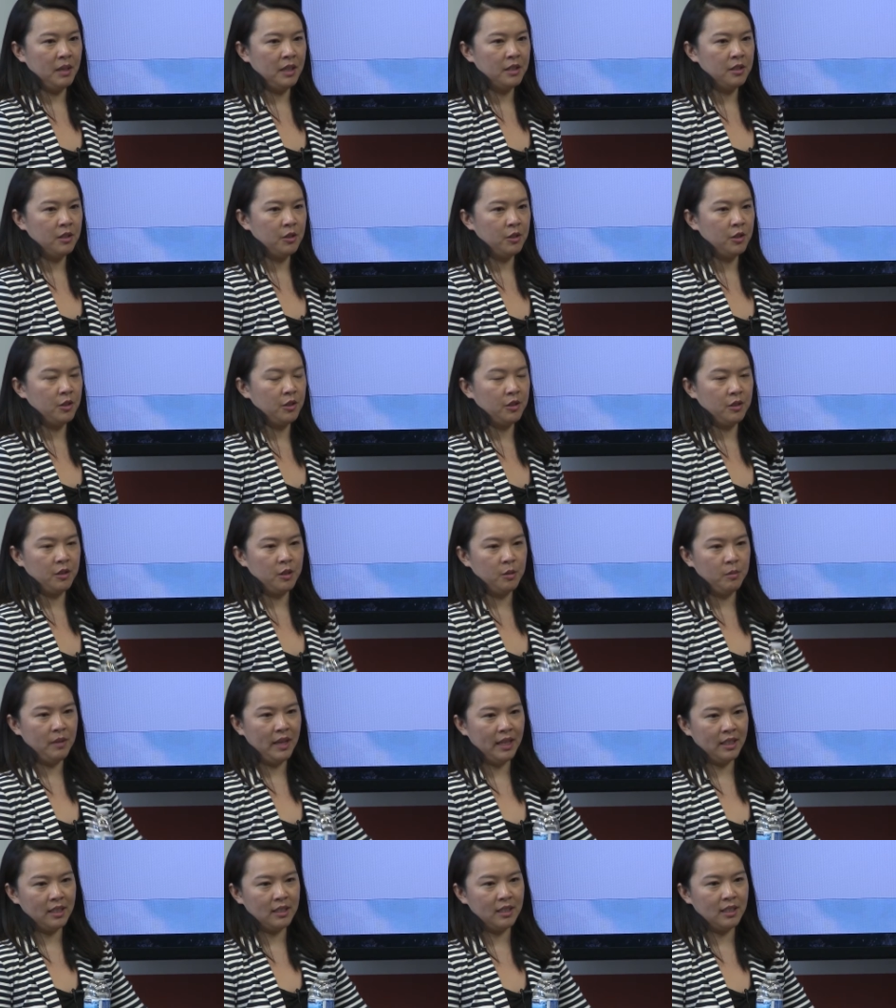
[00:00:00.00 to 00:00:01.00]
I know you're in
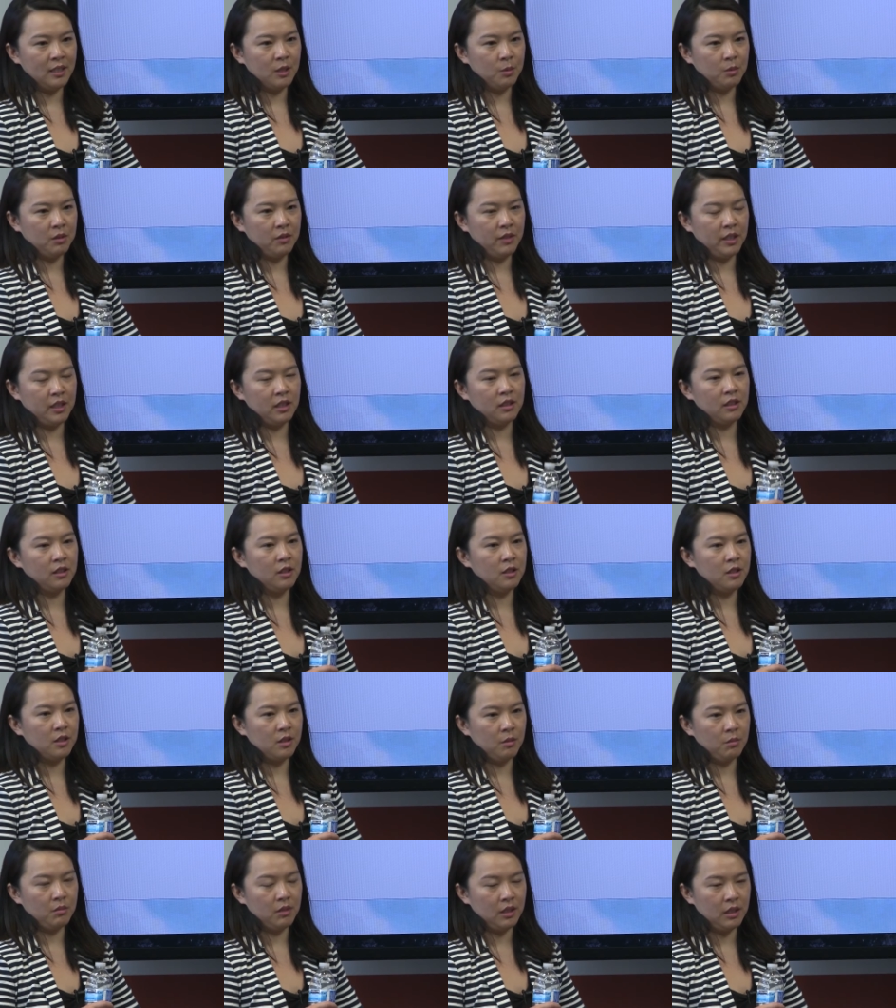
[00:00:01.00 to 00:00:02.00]
humanities, but if I can learn
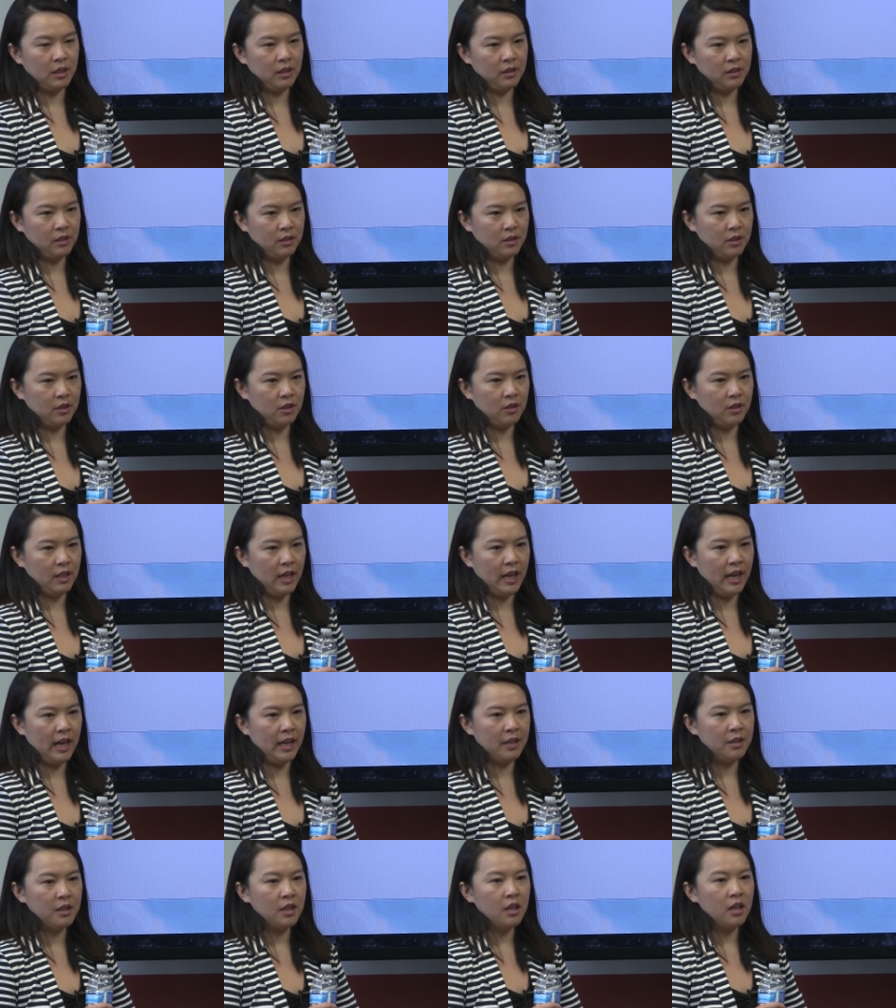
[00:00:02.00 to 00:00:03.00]
something, let's do
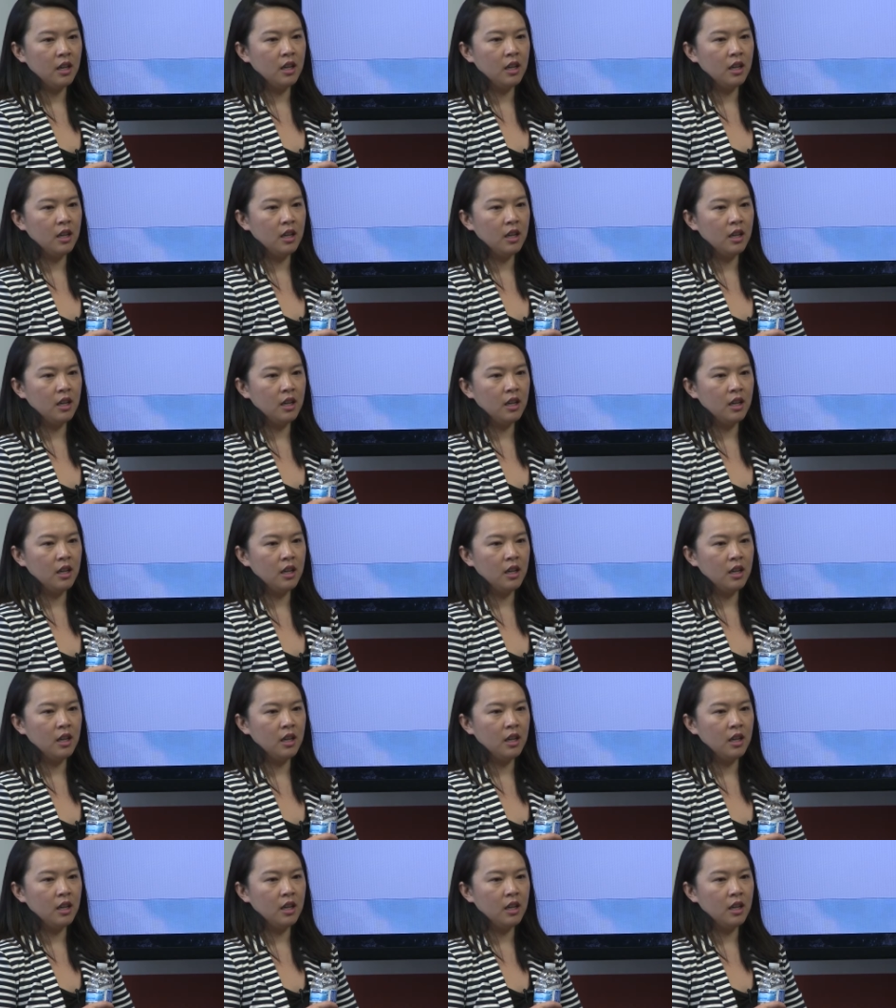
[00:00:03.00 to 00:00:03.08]
that.